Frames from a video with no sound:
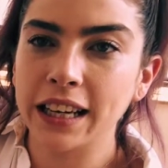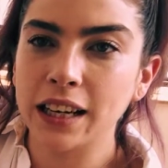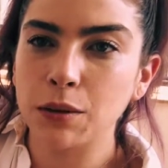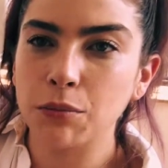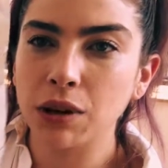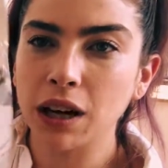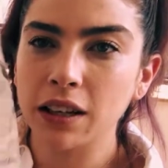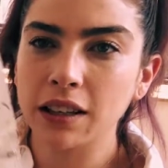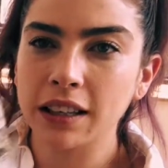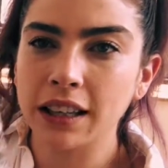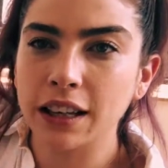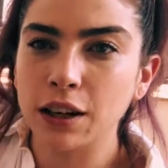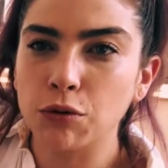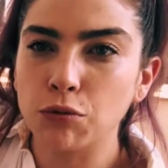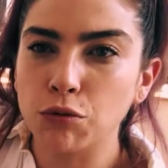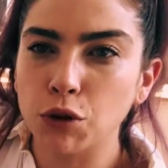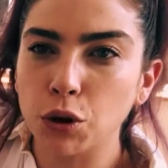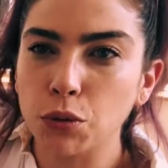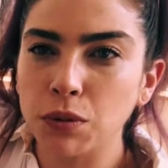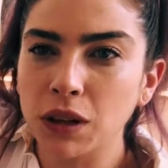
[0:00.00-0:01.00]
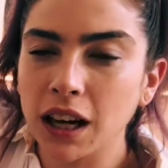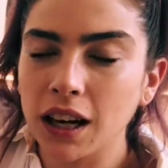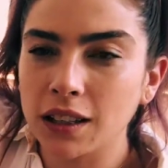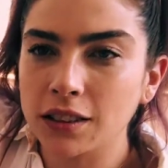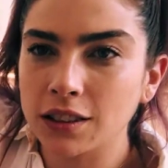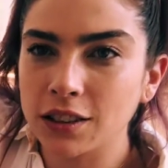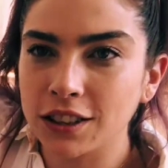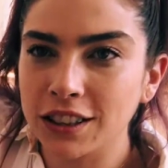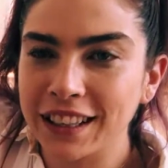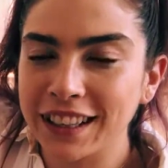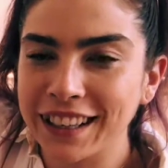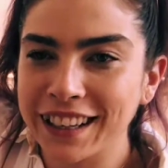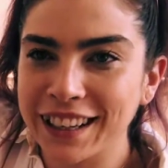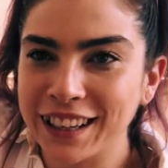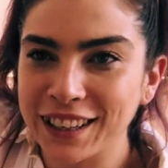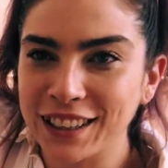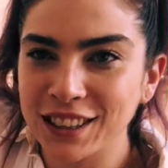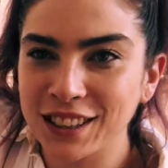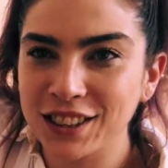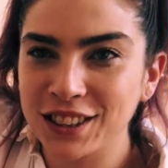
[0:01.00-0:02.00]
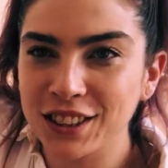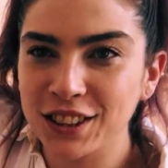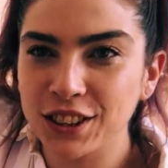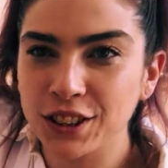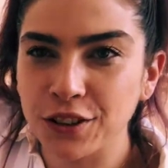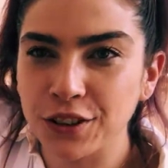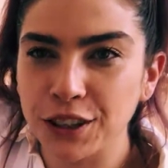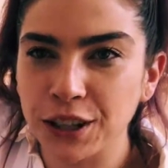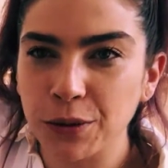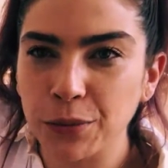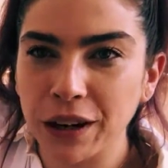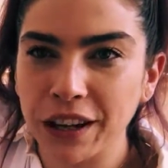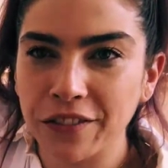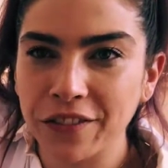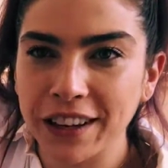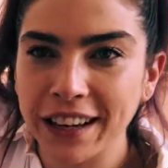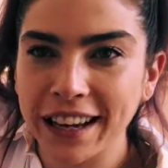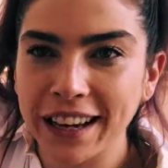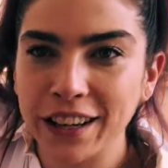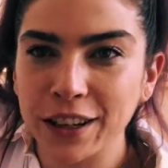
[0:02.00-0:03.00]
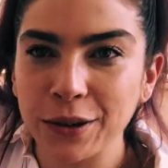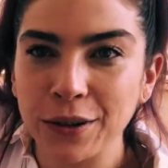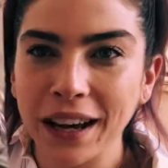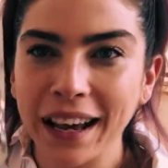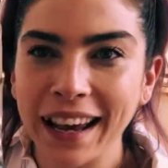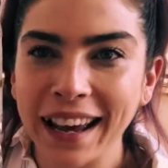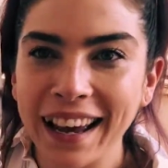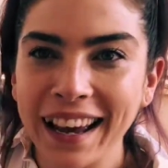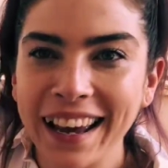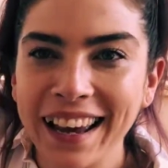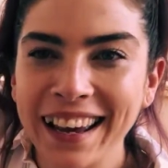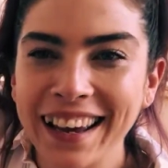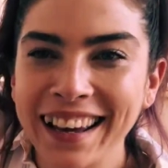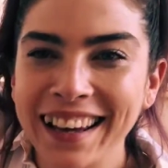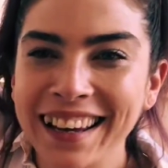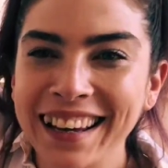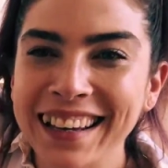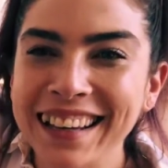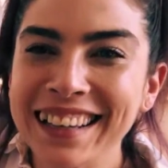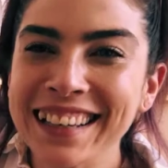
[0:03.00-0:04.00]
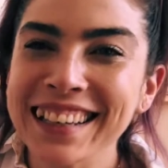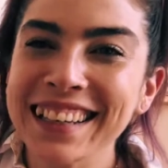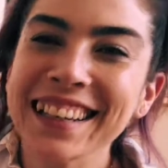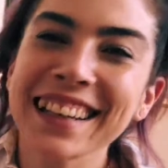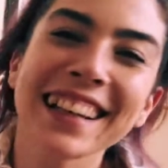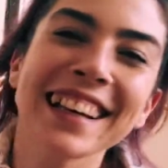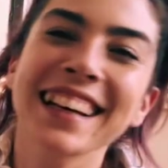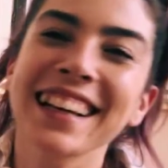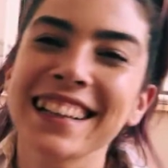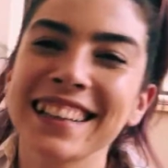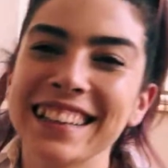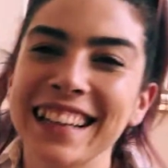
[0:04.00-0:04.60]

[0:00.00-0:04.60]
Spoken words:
probably like a Roblox looking character, it's already waving at you, hey!